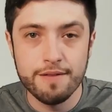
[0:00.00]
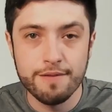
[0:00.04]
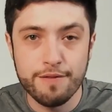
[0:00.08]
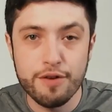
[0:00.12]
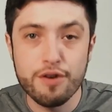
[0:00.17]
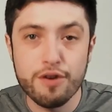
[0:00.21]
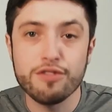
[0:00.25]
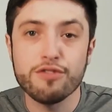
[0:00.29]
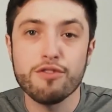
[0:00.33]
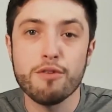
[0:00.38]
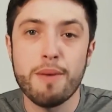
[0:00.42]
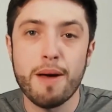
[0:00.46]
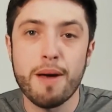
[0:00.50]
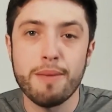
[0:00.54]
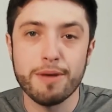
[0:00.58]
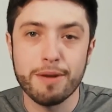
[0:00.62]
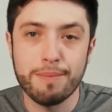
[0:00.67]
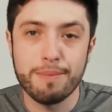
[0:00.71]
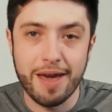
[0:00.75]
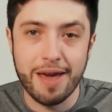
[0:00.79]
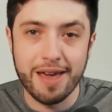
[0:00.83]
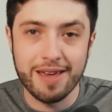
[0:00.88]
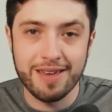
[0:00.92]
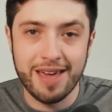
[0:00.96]
First Republic
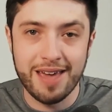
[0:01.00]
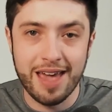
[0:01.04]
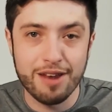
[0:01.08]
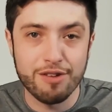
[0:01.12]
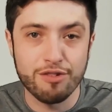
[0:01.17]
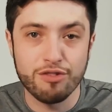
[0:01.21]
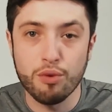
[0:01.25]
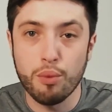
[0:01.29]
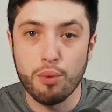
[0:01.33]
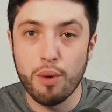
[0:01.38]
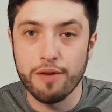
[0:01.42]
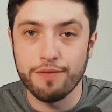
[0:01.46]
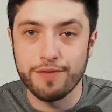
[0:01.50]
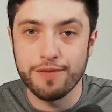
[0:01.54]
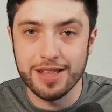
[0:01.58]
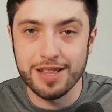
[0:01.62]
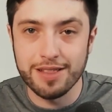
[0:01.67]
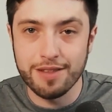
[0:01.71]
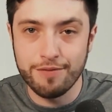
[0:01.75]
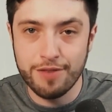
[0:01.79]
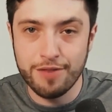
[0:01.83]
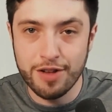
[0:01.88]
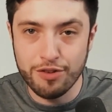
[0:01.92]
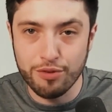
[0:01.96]
Bank catered to wealthy
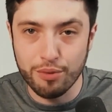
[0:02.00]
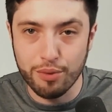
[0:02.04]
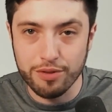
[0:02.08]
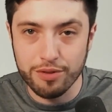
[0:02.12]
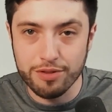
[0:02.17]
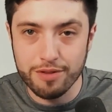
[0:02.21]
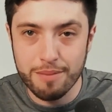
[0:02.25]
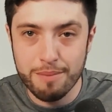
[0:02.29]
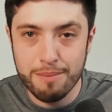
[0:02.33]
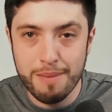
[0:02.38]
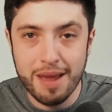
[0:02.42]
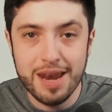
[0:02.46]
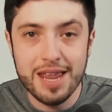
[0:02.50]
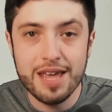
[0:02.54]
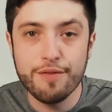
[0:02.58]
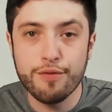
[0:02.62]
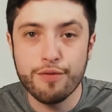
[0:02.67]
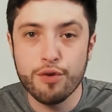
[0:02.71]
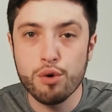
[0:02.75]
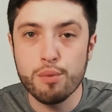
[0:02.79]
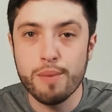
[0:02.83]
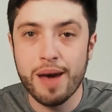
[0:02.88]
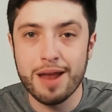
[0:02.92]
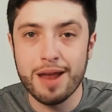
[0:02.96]
individuals, many of
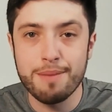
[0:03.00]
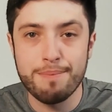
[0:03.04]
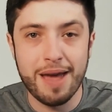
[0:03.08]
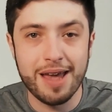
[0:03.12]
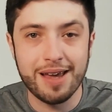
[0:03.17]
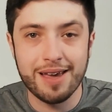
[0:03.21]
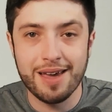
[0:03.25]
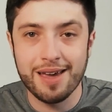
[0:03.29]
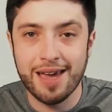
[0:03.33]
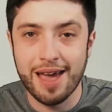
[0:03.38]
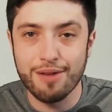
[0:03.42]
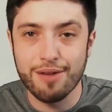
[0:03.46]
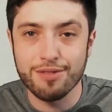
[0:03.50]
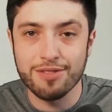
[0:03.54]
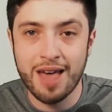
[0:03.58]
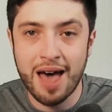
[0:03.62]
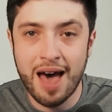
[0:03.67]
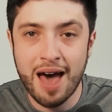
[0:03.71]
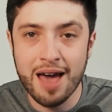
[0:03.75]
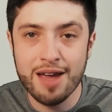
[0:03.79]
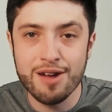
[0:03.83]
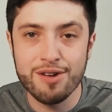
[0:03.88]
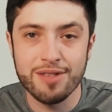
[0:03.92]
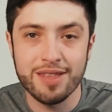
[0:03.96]
whom had bank accounts
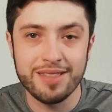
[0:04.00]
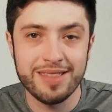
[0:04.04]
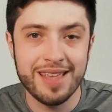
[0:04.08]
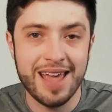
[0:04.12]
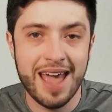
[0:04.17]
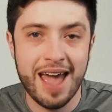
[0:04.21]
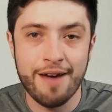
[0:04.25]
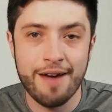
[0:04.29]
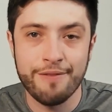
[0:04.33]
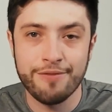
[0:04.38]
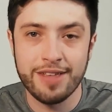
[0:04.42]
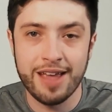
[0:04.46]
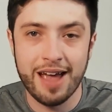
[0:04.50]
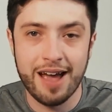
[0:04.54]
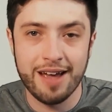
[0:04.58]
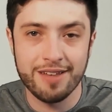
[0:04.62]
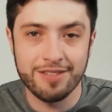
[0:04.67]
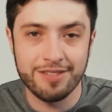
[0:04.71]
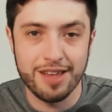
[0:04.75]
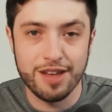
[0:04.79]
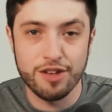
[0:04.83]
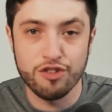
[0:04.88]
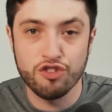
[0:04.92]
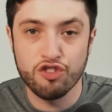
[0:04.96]
higher than the
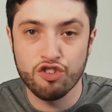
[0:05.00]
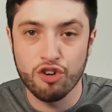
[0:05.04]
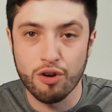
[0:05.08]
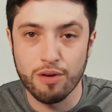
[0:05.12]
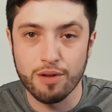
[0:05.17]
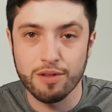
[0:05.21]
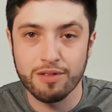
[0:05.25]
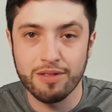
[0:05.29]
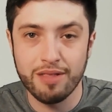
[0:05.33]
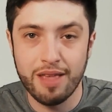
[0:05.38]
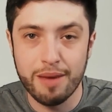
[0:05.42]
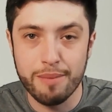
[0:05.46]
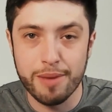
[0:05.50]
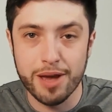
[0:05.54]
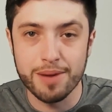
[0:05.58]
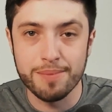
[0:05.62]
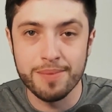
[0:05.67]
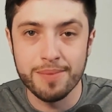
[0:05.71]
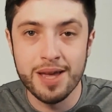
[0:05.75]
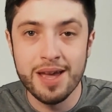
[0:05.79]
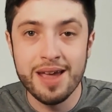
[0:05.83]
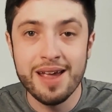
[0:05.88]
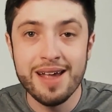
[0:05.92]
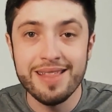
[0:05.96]
FDIC insurance limit.
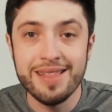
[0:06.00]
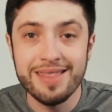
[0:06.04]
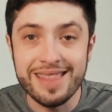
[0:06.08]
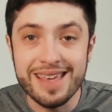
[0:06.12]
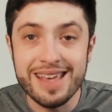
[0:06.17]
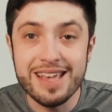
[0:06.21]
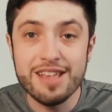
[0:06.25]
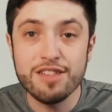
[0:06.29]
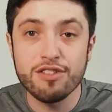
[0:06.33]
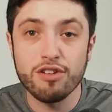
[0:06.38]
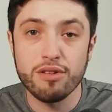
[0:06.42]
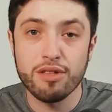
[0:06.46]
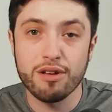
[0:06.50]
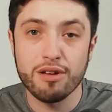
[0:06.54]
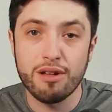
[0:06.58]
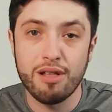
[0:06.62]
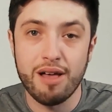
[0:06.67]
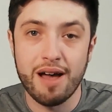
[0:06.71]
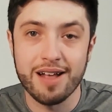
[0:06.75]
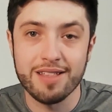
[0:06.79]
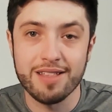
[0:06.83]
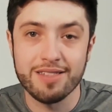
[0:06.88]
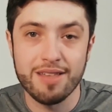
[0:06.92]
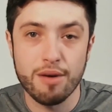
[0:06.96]
These are the
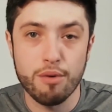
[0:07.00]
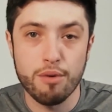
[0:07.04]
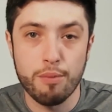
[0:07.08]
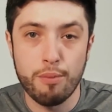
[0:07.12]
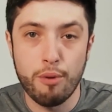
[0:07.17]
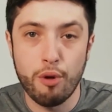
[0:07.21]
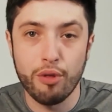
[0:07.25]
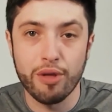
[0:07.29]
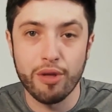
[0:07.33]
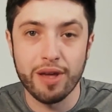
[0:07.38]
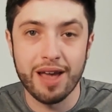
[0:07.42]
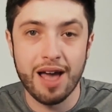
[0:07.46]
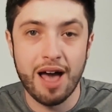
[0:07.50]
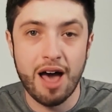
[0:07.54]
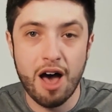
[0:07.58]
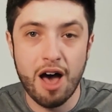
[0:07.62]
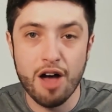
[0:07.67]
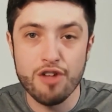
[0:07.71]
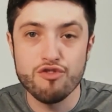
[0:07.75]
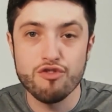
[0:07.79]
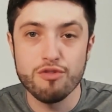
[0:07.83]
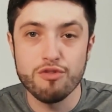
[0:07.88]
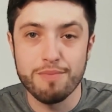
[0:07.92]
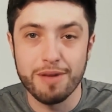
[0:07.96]
clients that were pulling
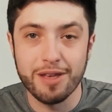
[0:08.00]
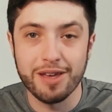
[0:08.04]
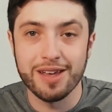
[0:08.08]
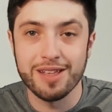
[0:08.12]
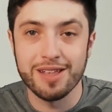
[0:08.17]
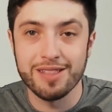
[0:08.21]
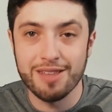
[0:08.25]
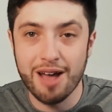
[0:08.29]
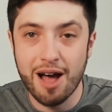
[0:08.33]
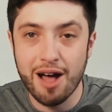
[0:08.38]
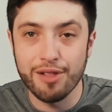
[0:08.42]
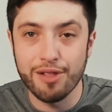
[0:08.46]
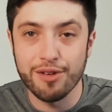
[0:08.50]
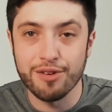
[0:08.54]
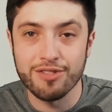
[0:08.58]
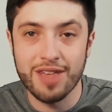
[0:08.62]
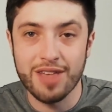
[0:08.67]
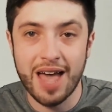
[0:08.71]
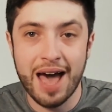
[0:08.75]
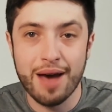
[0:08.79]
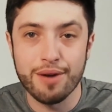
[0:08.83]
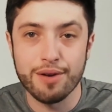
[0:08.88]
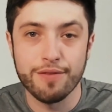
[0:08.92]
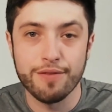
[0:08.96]
$100 billion
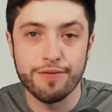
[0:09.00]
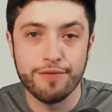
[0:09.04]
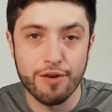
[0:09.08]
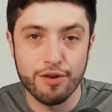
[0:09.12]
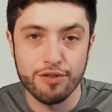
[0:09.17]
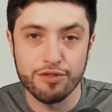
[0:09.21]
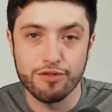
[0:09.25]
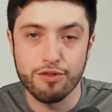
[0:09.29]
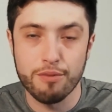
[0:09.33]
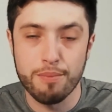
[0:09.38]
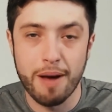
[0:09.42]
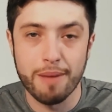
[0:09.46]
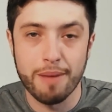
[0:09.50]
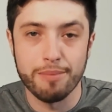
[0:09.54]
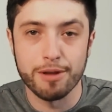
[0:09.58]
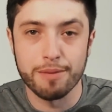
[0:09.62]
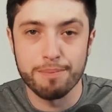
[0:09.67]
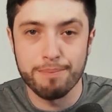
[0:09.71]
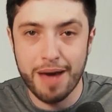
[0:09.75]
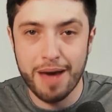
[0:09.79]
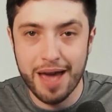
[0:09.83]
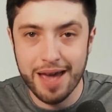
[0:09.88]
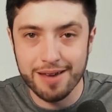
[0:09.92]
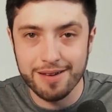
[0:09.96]
out of First
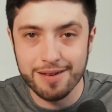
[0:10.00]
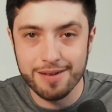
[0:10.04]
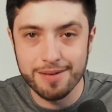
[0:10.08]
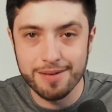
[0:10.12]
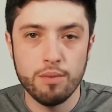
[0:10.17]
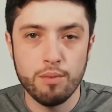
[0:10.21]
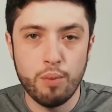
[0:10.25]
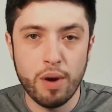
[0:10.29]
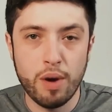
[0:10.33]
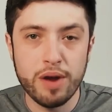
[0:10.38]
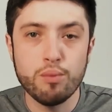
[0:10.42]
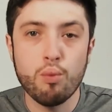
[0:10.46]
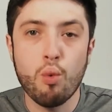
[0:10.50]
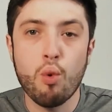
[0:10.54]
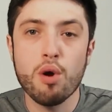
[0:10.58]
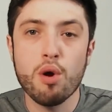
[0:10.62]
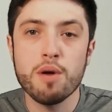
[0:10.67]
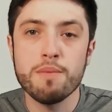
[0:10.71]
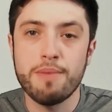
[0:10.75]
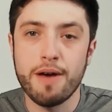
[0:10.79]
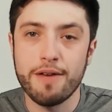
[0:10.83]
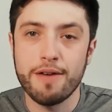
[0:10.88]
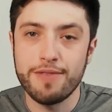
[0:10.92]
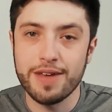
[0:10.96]
Republic Bank. When
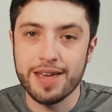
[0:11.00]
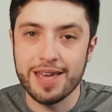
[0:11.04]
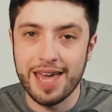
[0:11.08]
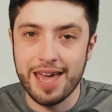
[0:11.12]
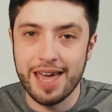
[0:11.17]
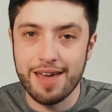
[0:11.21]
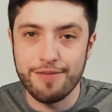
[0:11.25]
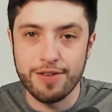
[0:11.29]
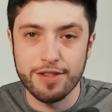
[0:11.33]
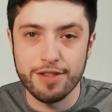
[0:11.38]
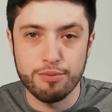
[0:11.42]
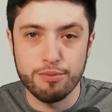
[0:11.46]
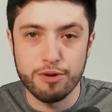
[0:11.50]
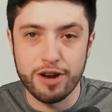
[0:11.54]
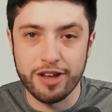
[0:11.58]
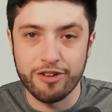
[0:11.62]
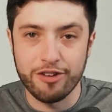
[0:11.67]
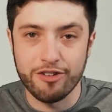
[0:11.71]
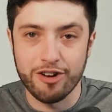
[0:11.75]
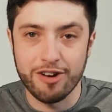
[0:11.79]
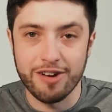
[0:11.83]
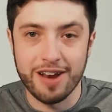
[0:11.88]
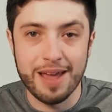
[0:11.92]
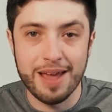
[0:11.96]
Warren Buffett gave his
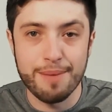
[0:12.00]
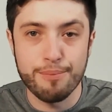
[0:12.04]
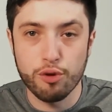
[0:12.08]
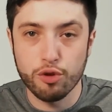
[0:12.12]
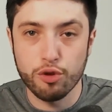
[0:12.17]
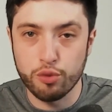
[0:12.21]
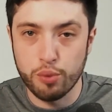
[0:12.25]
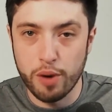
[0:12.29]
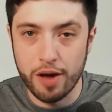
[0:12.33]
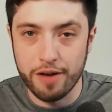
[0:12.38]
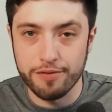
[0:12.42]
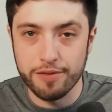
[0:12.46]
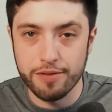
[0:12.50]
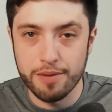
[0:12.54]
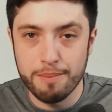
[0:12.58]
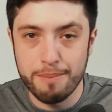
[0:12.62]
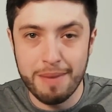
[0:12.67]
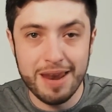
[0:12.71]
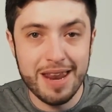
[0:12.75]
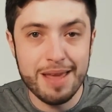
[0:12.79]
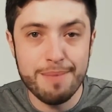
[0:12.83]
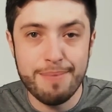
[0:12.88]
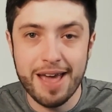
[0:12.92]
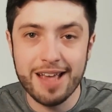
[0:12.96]
prediction on April 12th,
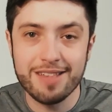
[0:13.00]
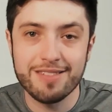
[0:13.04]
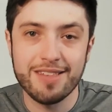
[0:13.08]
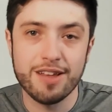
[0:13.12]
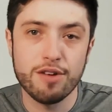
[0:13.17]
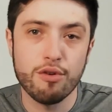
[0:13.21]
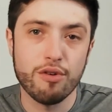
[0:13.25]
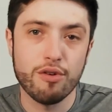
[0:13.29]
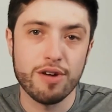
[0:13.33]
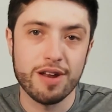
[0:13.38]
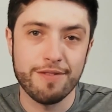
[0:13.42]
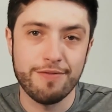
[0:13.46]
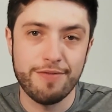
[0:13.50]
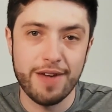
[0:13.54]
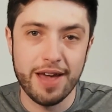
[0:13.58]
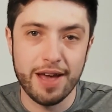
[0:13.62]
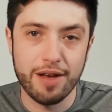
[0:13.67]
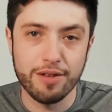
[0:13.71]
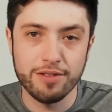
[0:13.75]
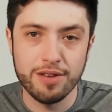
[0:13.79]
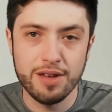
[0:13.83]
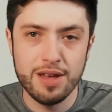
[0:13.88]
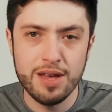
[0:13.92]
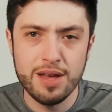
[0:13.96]
many banks had already
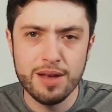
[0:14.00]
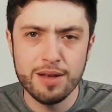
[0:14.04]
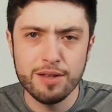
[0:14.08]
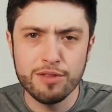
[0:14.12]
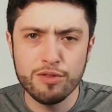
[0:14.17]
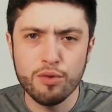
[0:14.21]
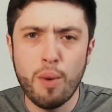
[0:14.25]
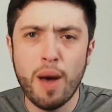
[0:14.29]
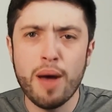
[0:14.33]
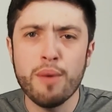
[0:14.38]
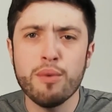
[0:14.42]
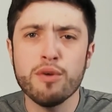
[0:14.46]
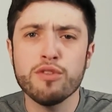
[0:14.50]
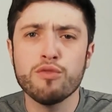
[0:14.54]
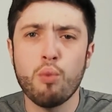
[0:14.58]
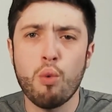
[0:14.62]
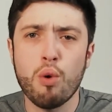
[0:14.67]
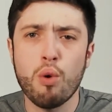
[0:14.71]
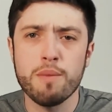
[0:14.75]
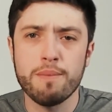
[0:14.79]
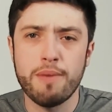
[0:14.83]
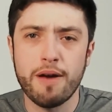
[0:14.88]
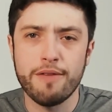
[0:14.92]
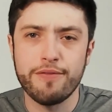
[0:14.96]
failed. So why was
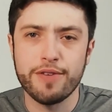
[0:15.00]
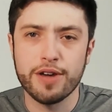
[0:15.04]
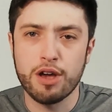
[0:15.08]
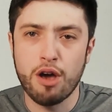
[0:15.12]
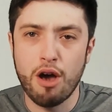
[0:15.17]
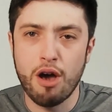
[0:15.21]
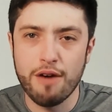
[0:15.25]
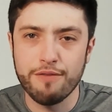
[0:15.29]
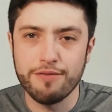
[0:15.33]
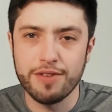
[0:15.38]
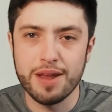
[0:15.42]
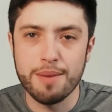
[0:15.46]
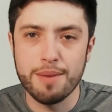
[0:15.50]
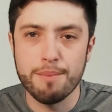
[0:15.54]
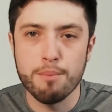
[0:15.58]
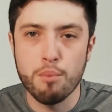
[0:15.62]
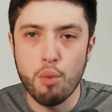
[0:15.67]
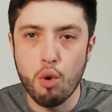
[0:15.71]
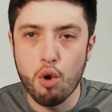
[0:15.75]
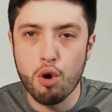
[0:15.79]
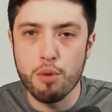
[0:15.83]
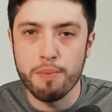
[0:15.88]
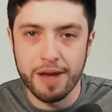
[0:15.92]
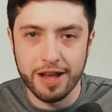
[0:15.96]
Warren Buffett confident
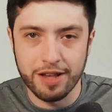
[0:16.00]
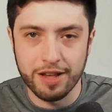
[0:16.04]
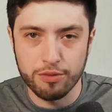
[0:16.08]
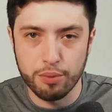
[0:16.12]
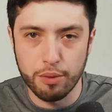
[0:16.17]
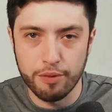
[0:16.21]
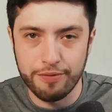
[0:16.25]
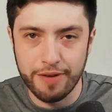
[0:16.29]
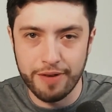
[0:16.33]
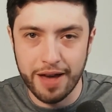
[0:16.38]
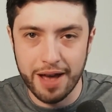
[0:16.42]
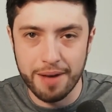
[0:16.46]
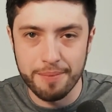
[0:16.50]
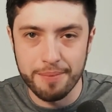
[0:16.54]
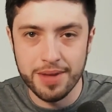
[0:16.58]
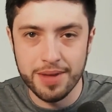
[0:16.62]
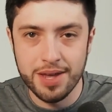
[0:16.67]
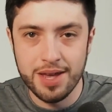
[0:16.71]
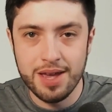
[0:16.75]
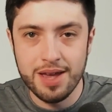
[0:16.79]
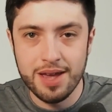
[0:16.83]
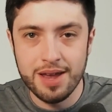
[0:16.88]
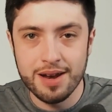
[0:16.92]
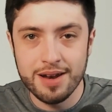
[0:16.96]
more banks will fail?
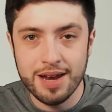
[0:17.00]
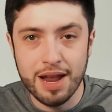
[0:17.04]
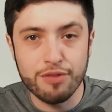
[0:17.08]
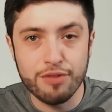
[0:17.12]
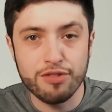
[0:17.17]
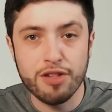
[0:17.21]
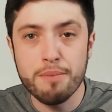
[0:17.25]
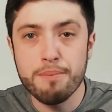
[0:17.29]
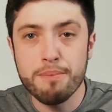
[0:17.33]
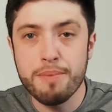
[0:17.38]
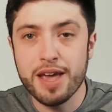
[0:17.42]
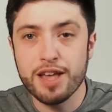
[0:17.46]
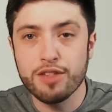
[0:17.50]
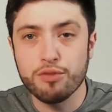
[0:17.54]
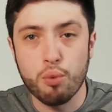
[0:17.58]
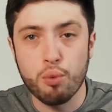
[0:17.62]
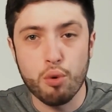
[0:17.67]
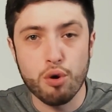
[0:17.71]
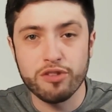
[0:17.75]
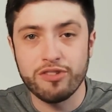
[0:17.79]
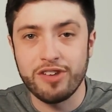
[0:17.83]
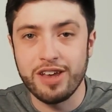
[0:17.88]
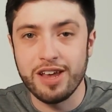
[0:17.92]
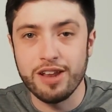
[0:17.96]
Now, some banks
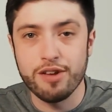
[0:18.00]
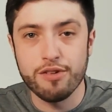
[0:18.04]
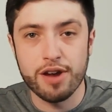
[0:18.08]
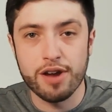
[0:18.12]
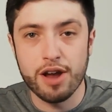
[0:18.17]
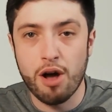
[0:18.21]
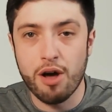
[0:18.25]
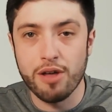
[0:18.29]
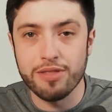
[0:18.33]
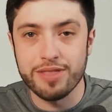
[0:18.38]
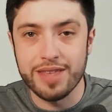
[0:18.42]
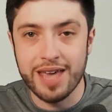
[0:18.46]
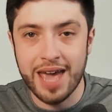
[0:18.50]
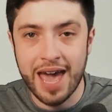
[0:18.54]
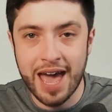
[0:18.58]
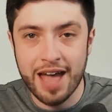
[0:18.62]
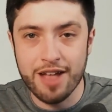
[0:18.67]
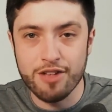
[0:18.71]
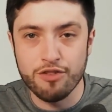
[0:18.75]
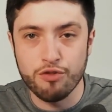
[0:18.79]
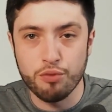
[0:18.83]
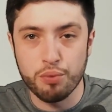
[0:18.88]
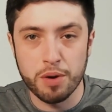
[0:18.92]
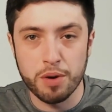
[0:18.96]
were teetering on the
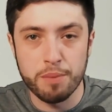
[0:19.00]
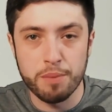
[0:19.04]
edge when